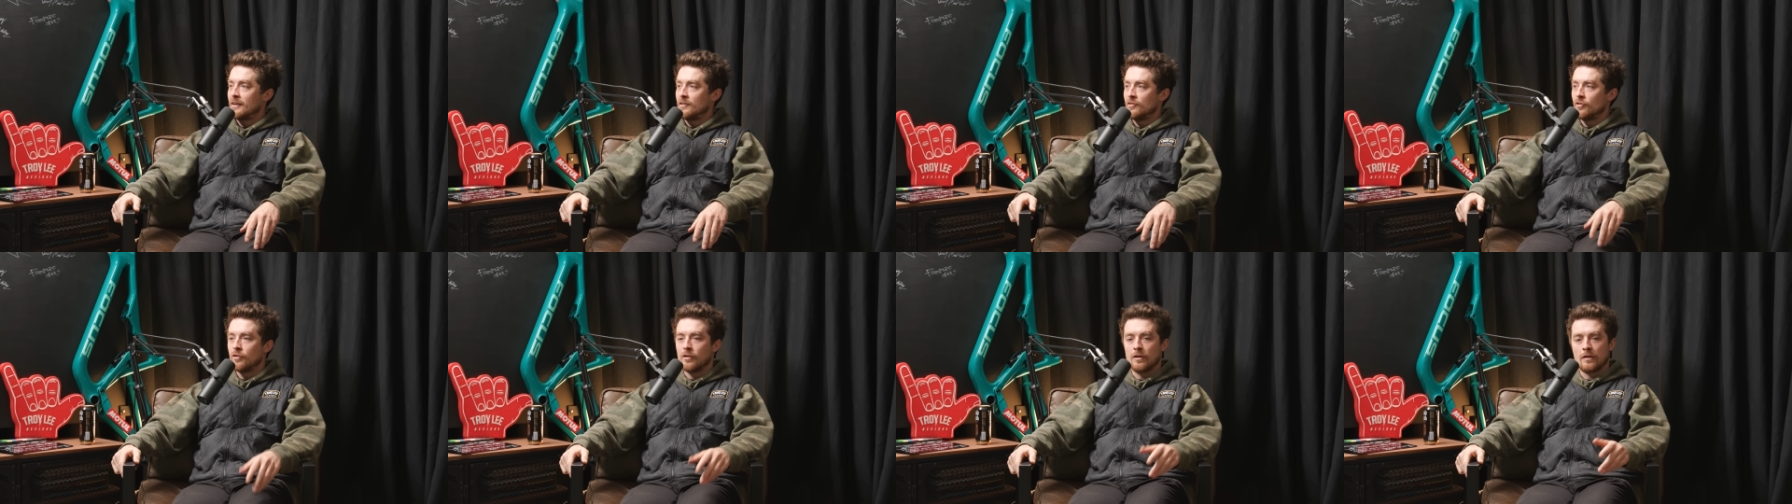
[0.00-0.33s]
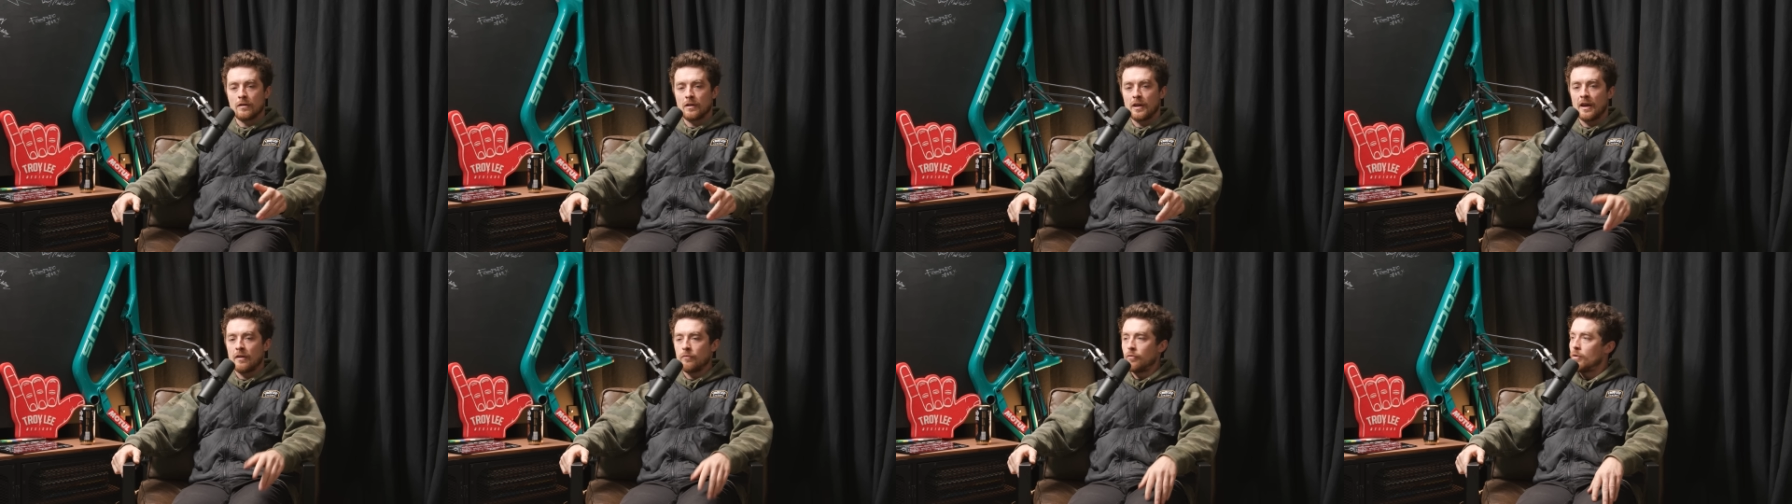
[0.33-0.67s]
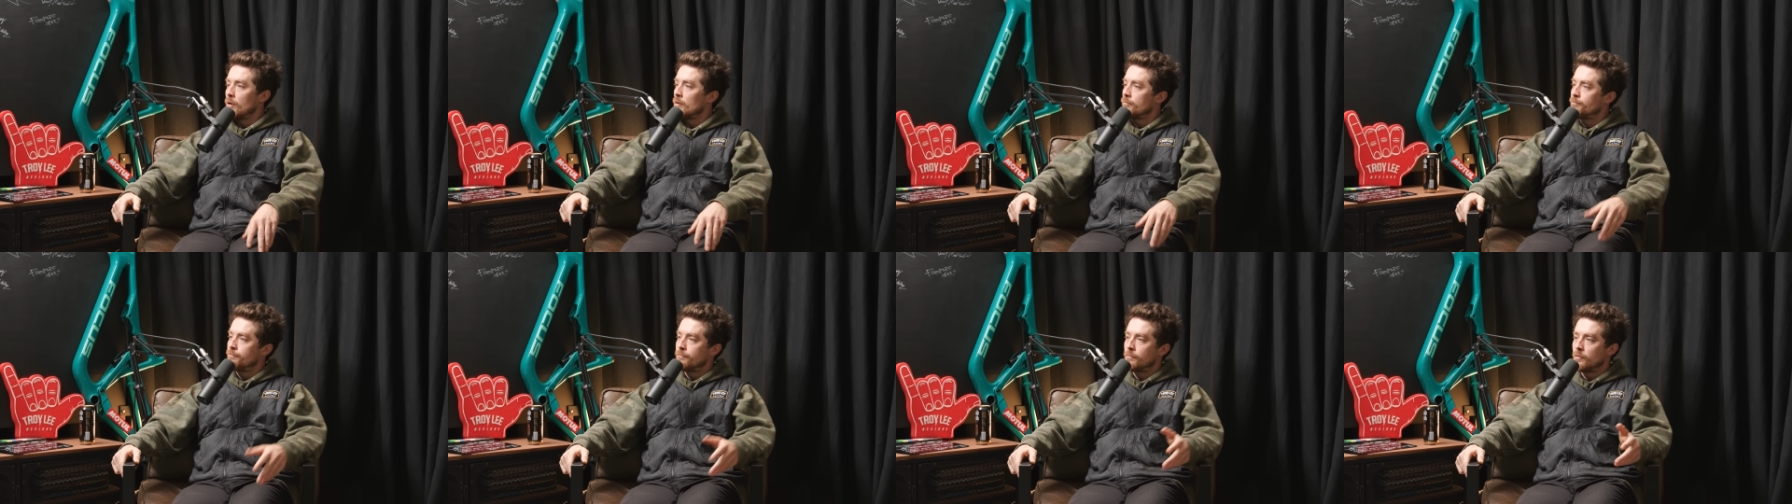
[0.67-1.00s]
and you're like, yeah,
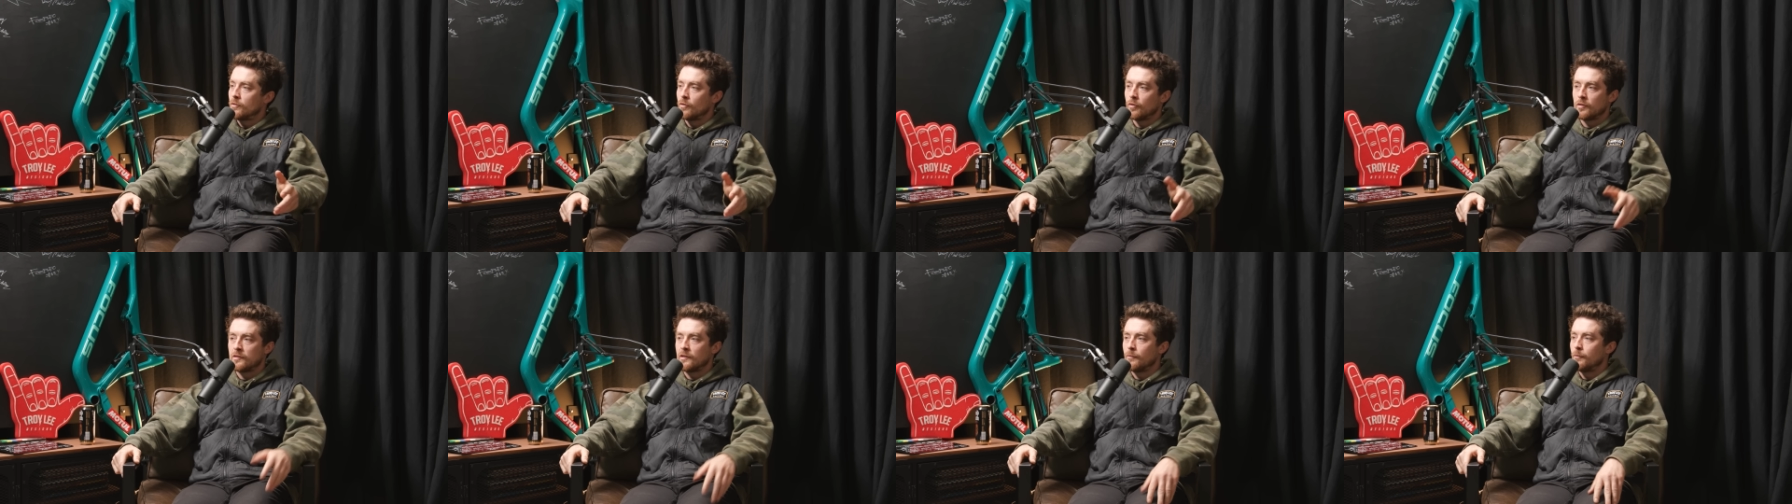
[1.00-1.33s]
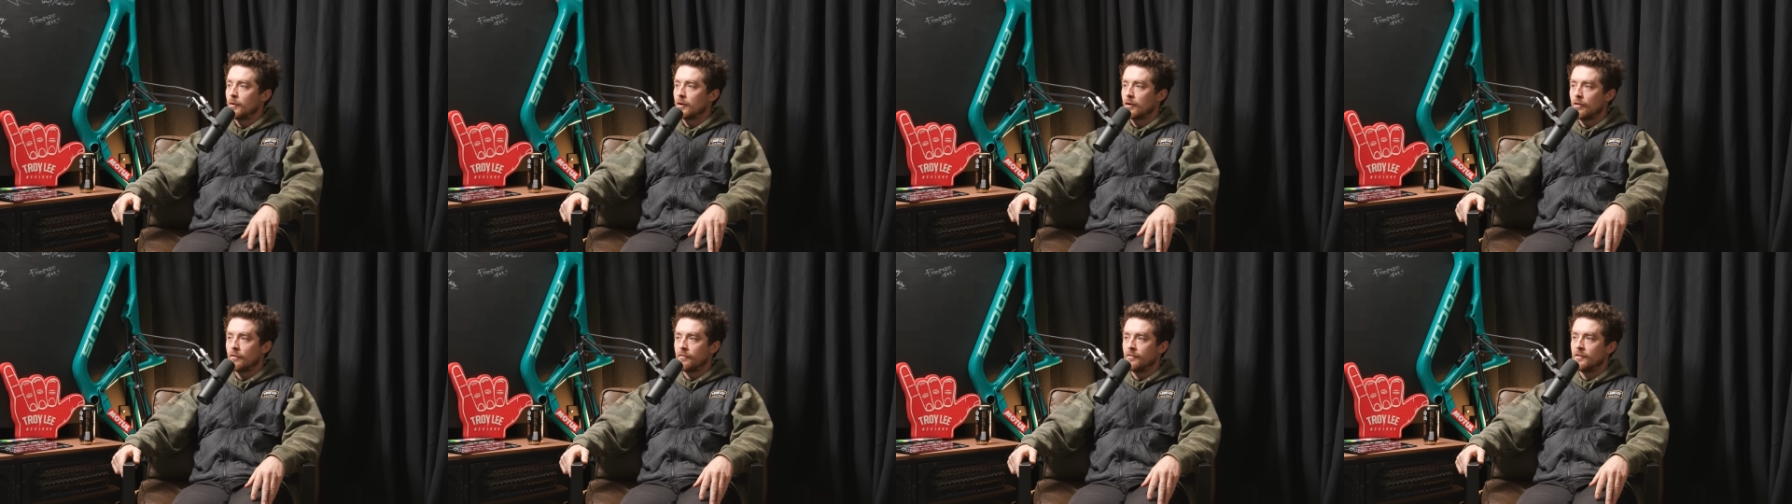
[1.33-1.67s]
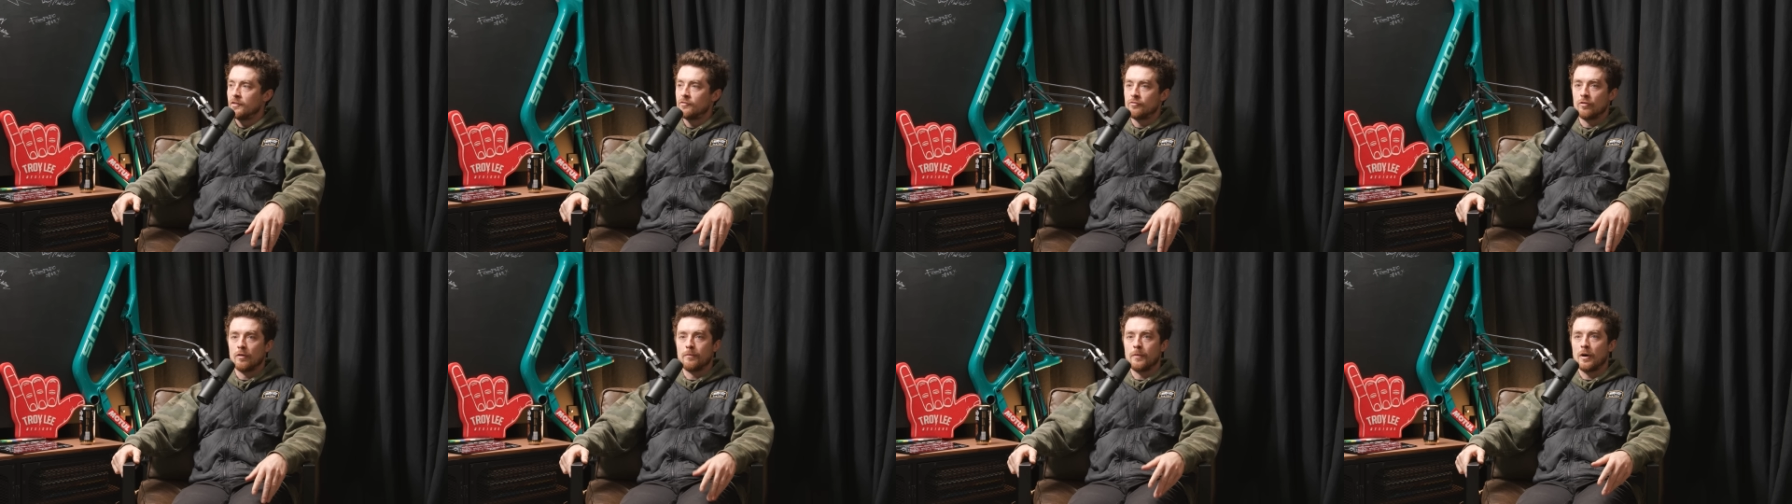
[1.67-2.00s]
well, I saw someone go off
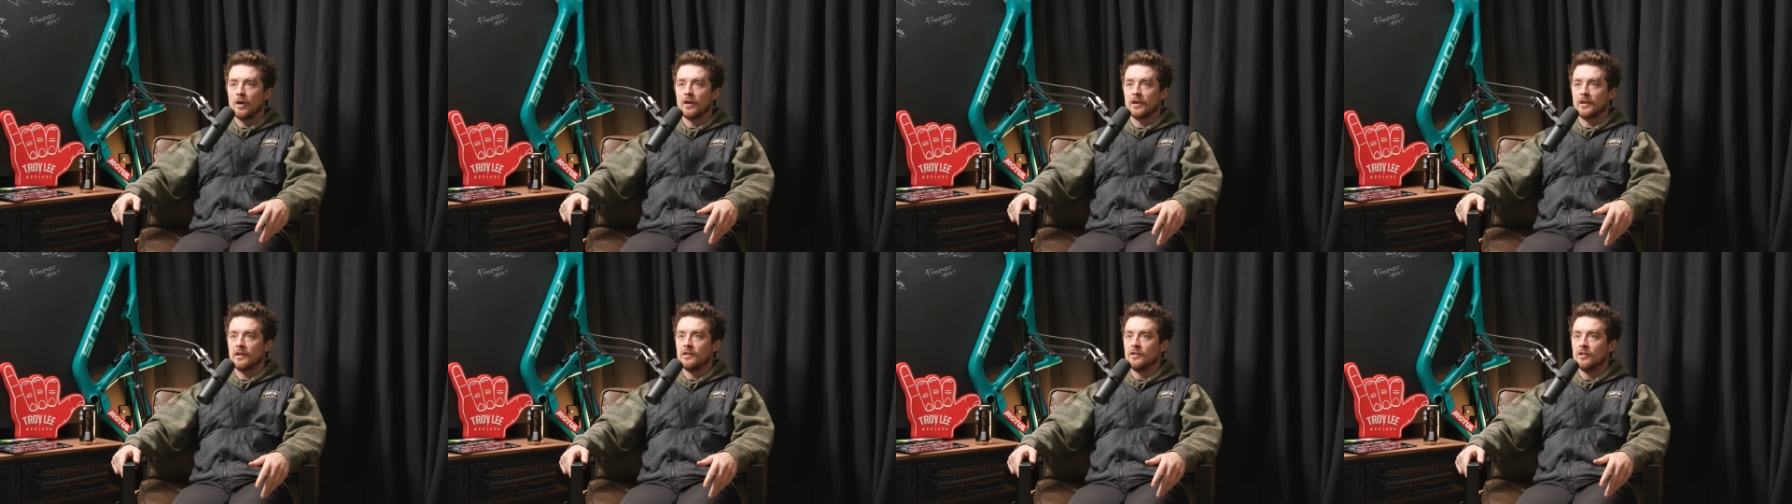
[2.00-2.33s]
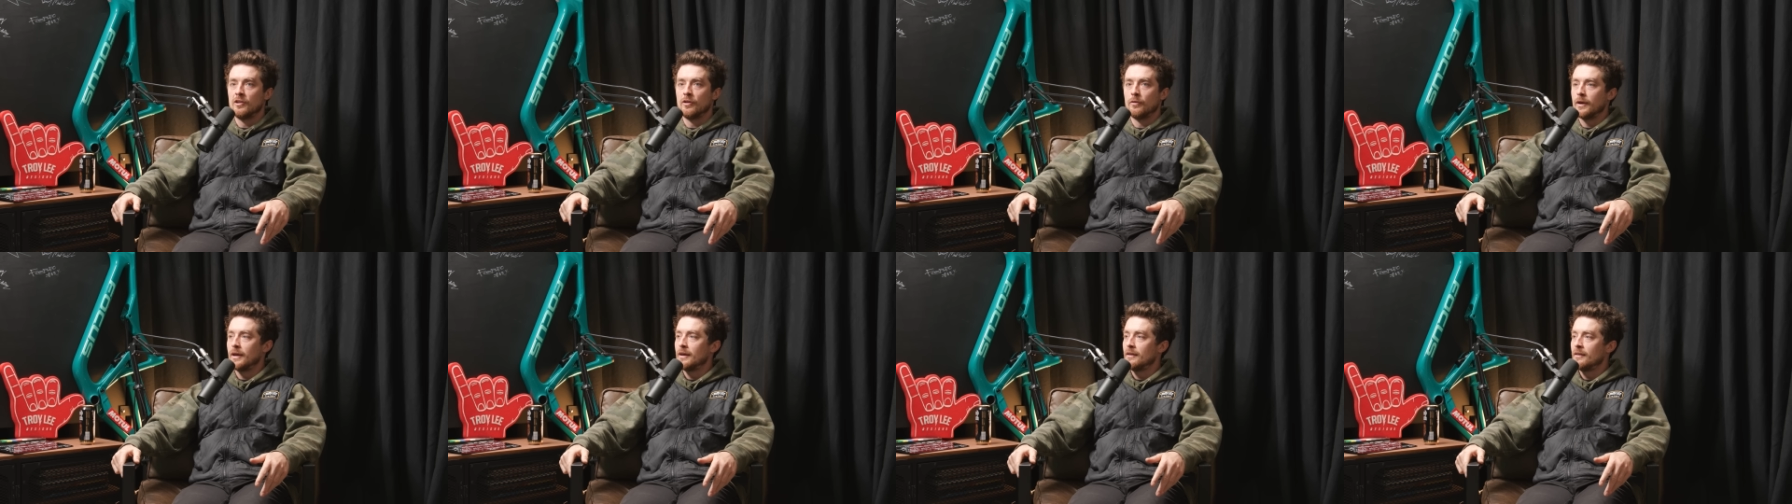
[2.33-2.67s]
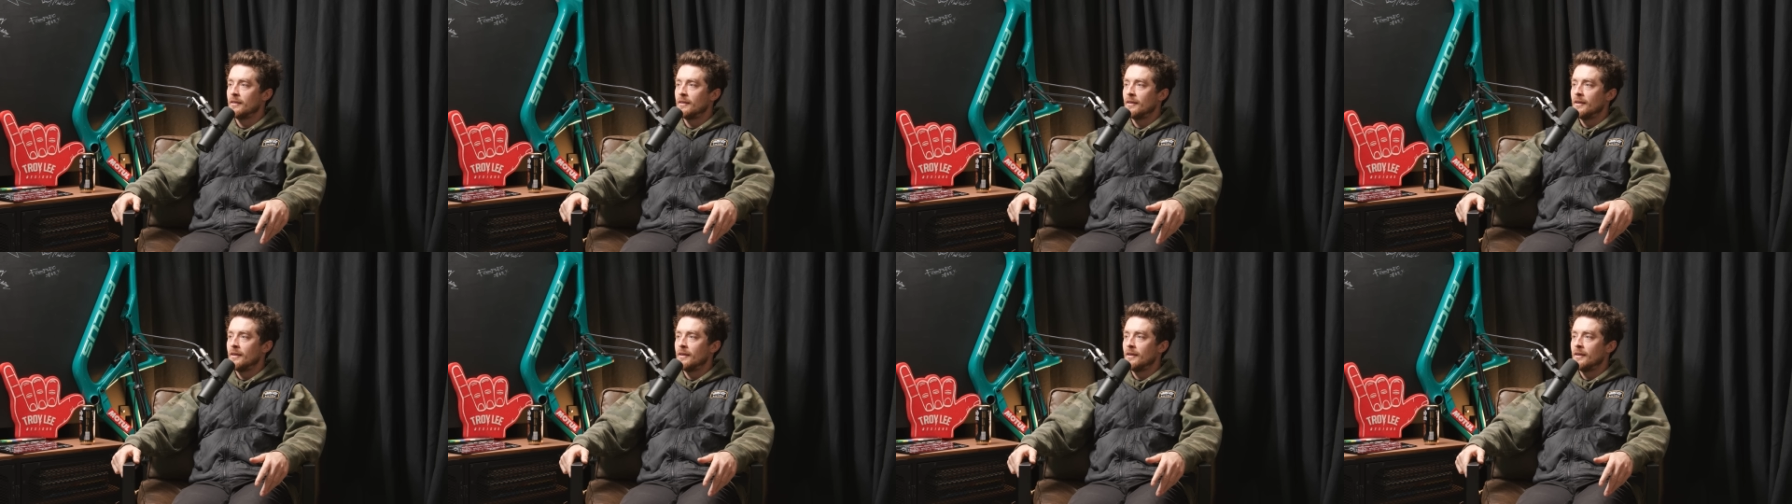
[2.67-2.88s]
this drop, I can do it.